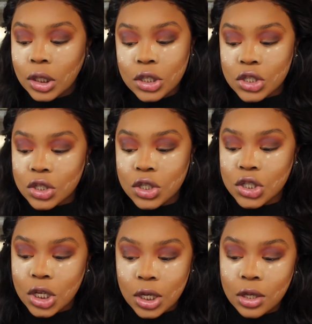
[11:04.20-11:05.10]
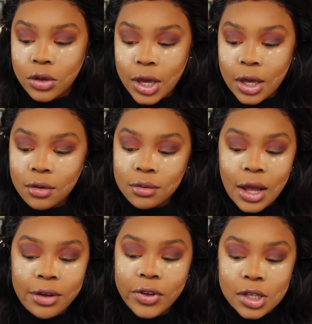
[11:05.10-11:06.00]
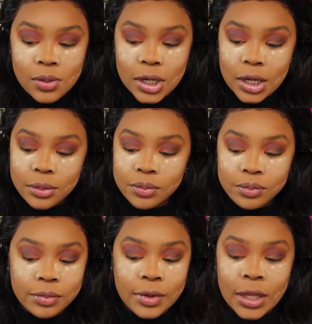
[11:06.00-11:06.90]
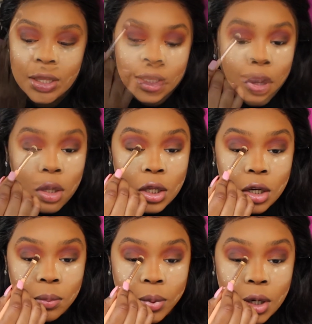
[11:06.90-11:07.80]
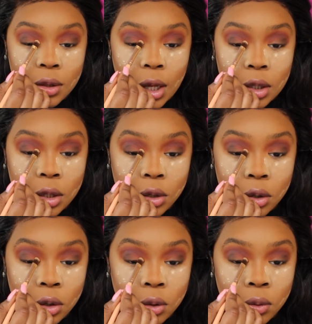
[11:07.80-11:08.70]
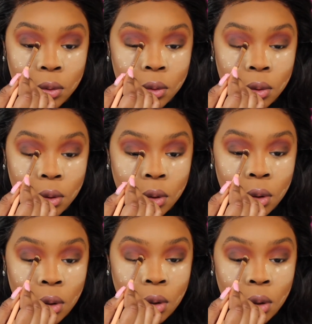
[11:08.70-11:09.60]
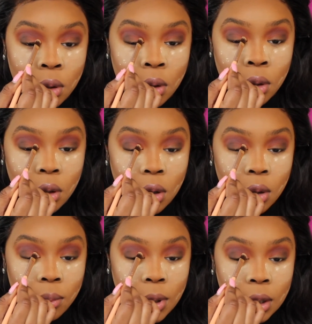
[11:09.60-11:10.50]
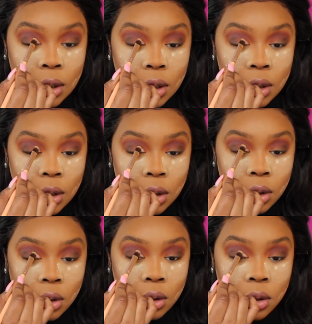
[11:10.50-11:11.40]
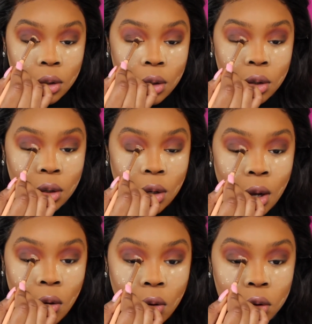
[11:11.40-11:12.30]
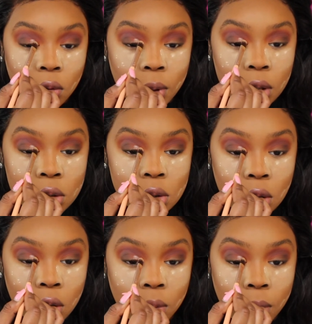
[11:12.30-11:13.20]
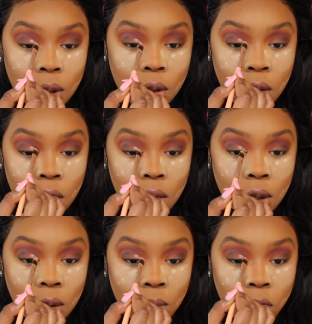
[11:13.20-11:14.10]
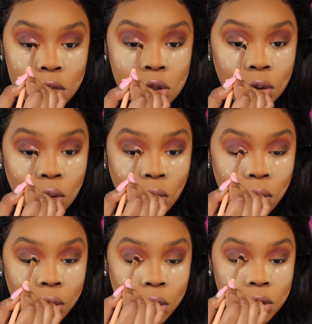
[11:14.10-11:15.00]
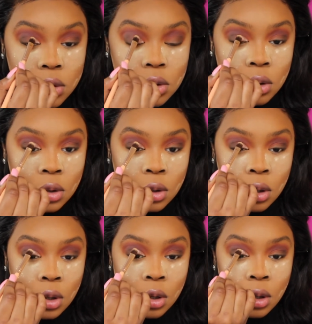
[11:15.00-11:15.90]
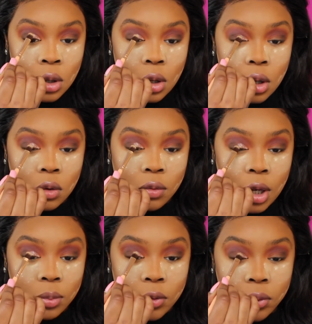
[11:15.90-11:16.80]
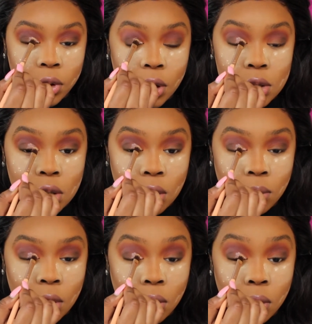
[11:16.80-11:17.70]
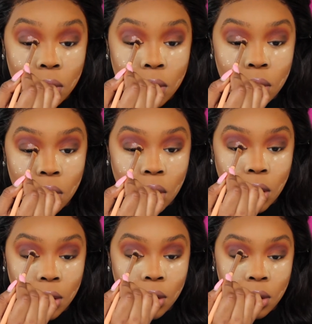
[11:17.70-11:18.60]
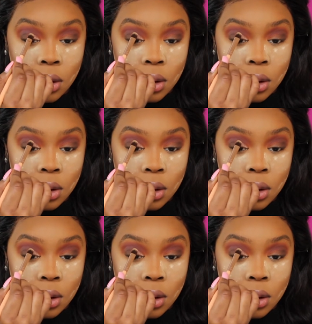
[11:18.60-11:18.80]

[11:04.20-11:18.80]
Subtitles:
It's just the shit, okay? I fucks with it. Put a little bit of that glitter glue on my lid here. Not all the way, just a little bit. Like more so in the corners and right before you get to the middle here.